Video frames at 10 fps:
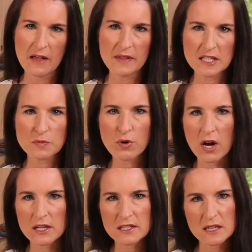These
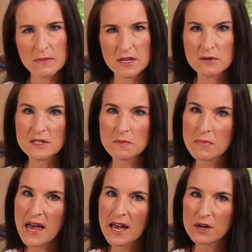products can be used in
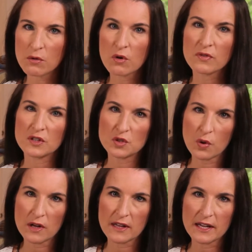bed or over the
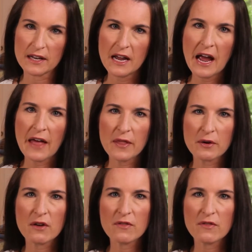toilet, and there are